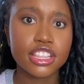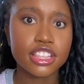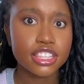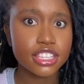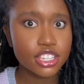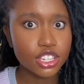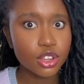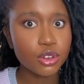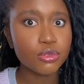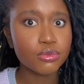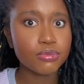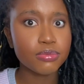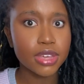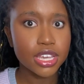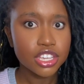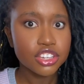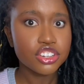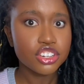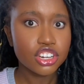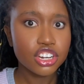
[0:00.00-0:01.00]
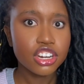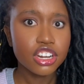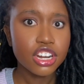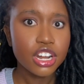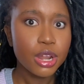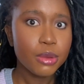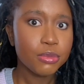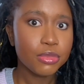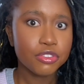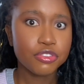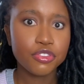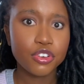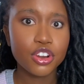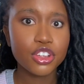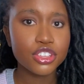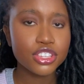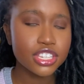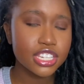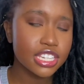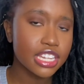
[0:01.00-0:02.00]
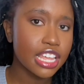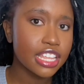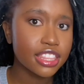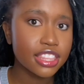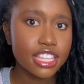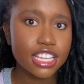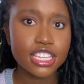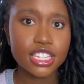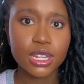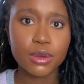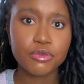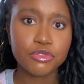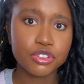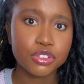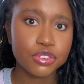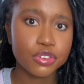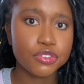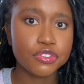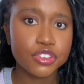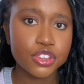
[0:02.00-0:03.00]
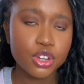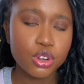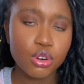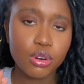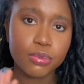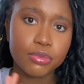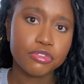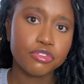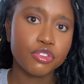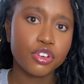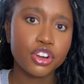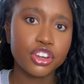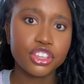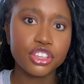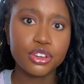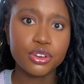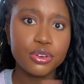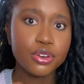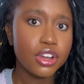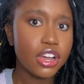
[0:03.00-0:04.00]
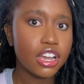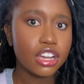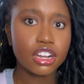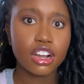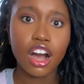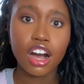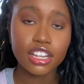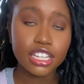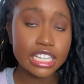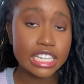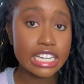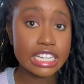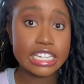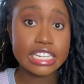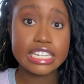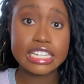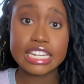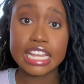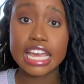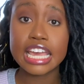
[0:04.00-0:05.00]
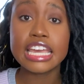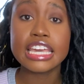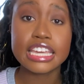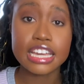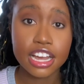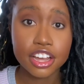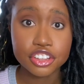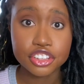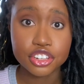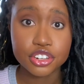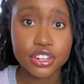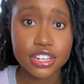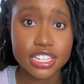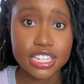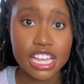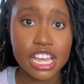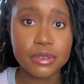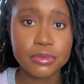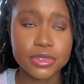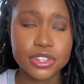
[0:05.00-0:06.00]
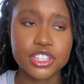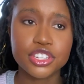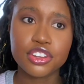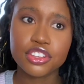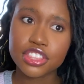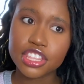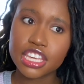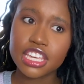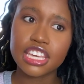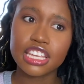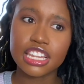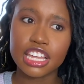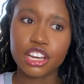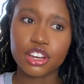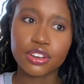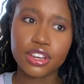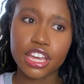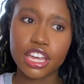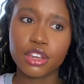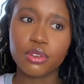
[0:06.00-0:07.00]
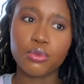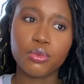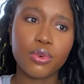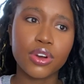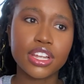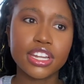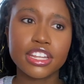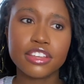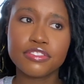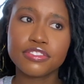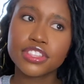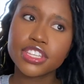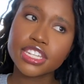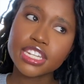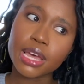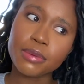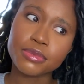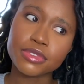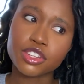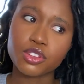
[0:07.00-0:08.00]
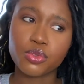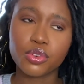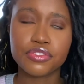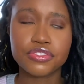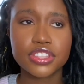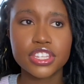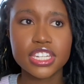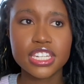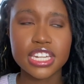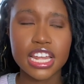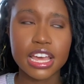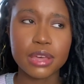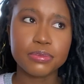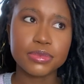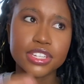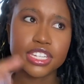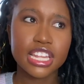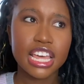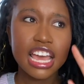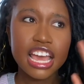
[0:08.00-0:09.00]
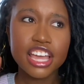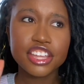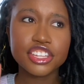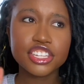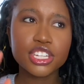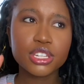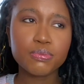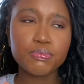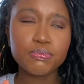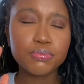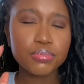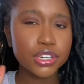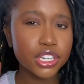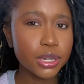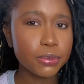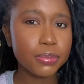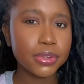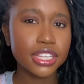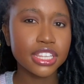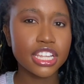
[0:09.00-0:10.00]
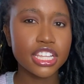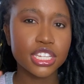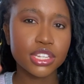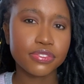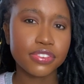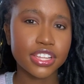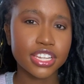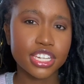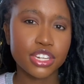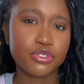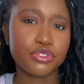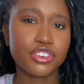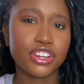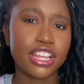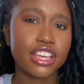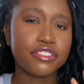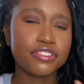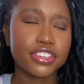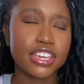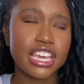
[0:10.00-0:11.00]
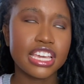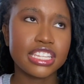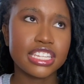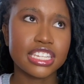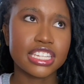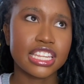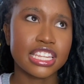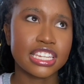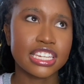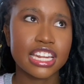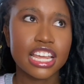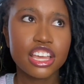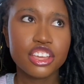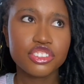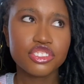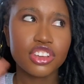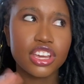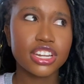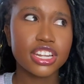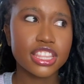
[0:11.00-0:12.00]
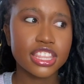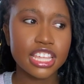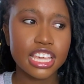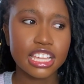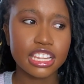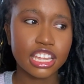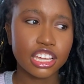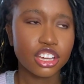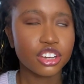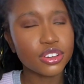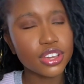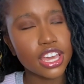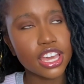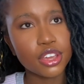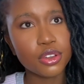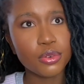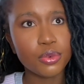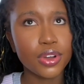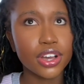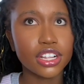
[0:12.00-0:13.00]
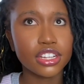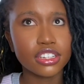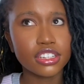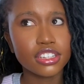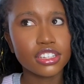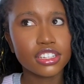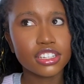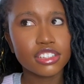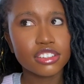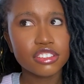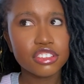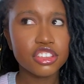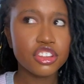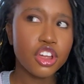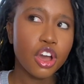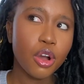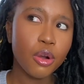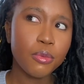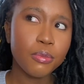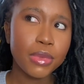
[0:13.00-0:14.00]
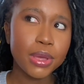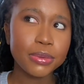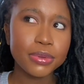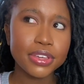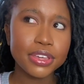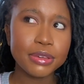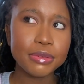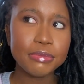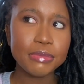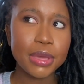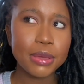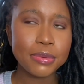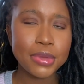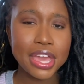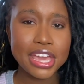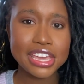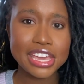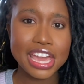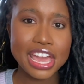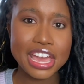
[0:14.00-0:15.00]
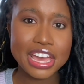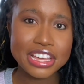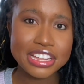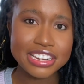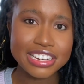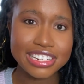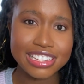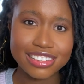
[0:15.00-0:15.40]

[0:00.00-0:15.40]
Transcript: So make sure before you send things up for review or before you call it a day on your assignments, you're thinking like, okay, what if this happens, or what if this happens? And just put up a list of like different if cases and try to think like, okay, well, you know, maybe I can